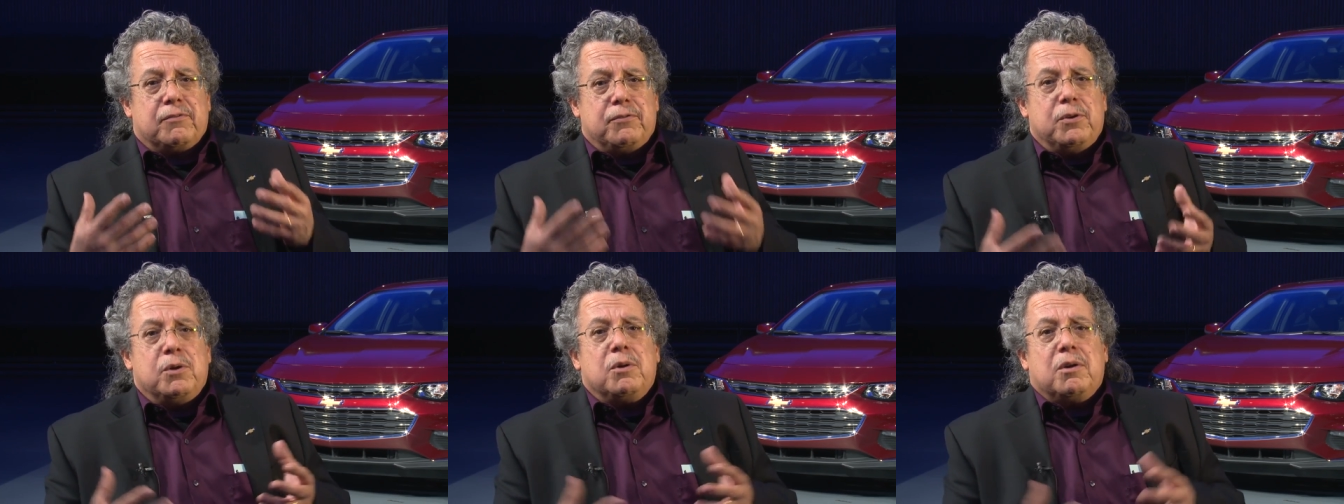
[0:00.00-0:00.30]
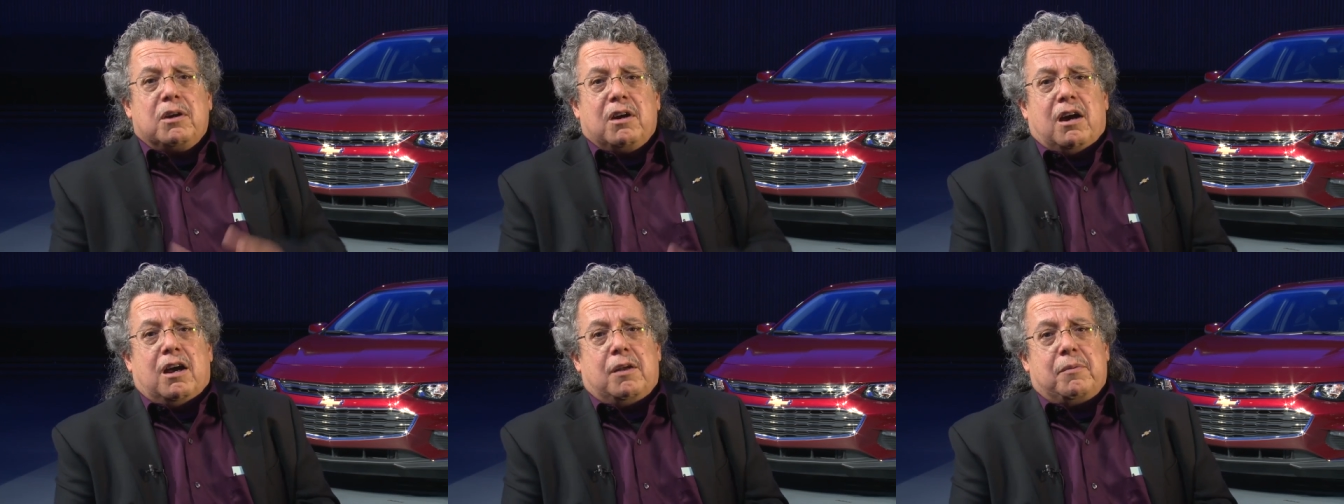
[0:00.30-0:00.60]
fuel
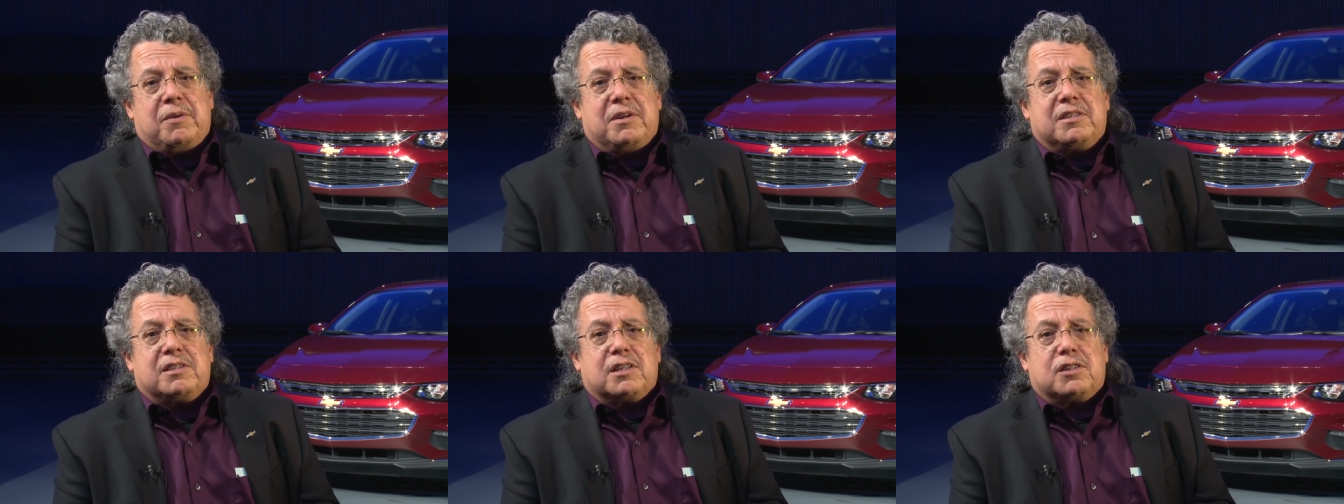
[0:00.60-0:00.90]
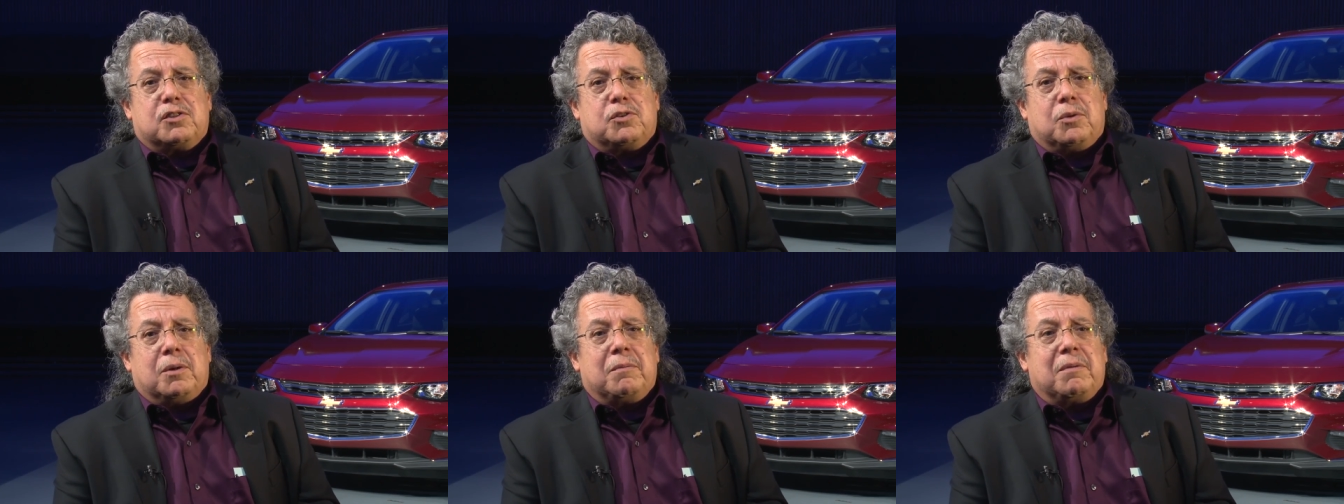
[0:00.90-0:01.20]
economy is
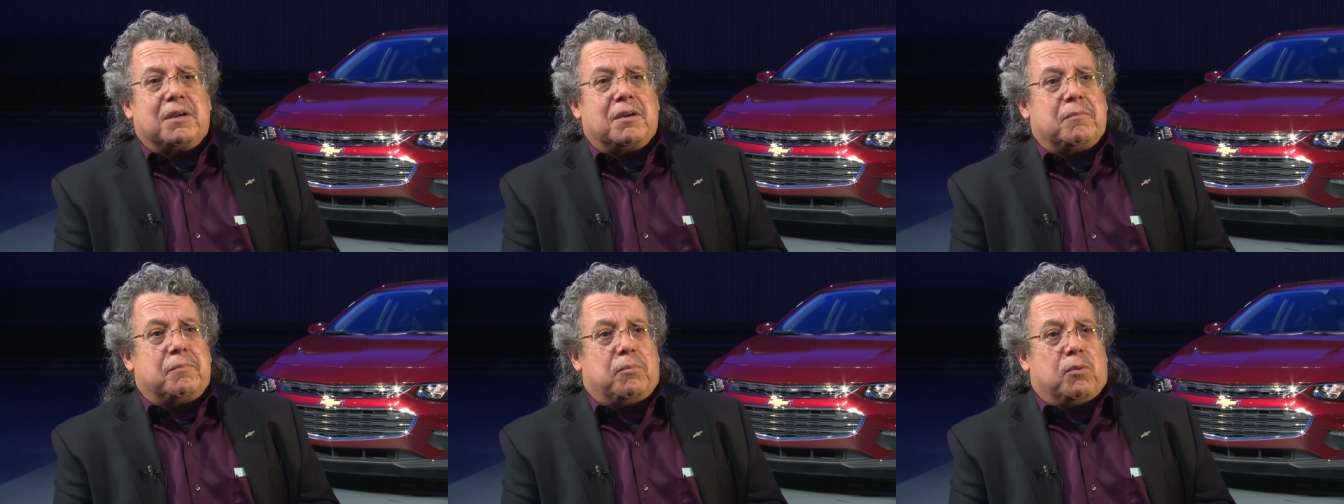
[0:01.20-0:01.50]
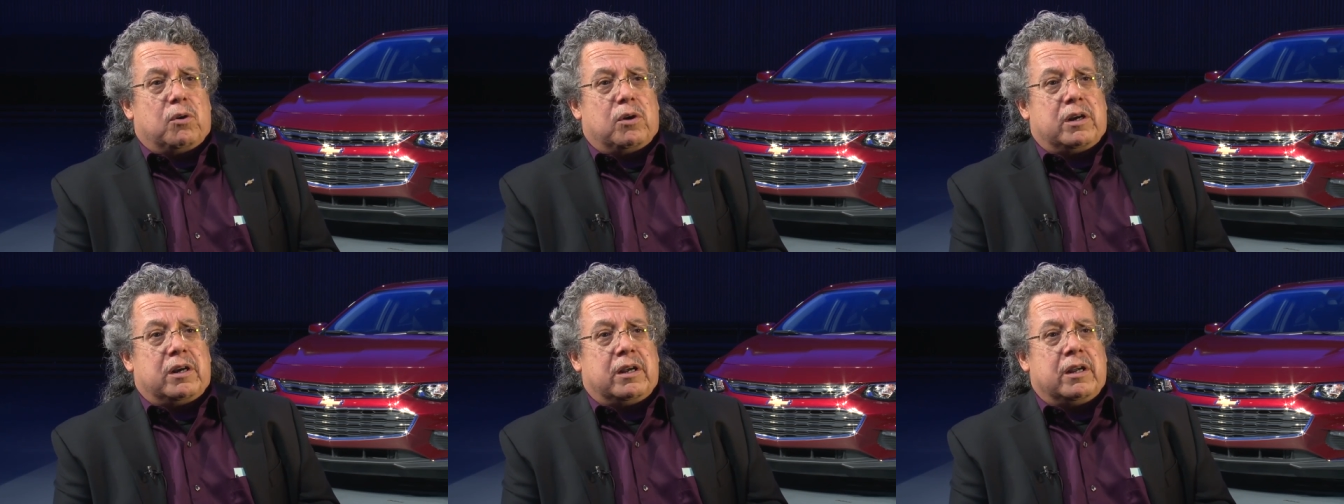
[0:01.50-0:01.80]
extremely
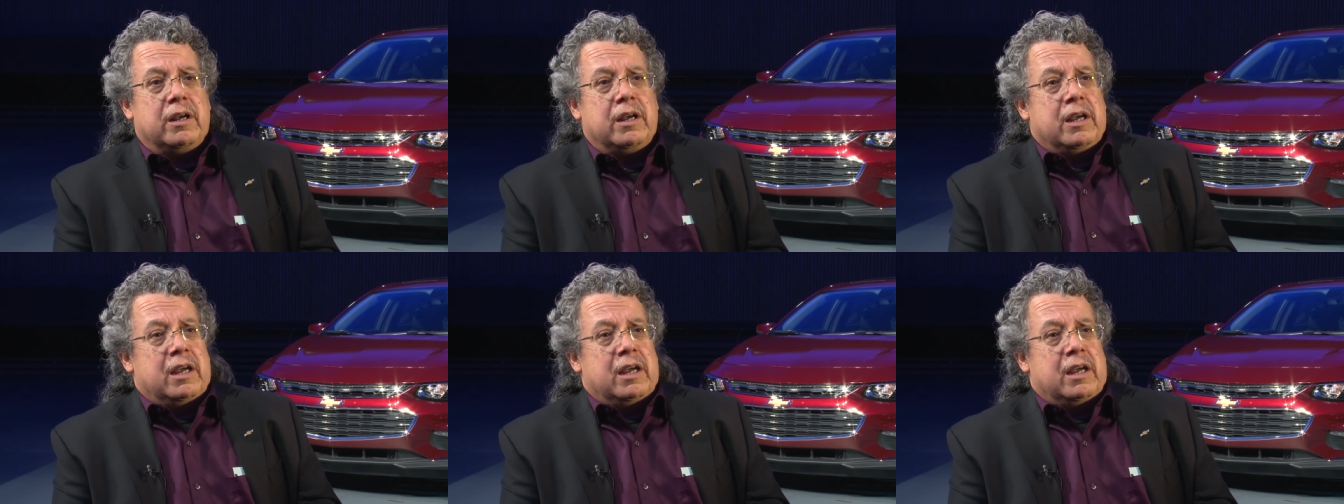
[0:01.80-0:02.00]
important.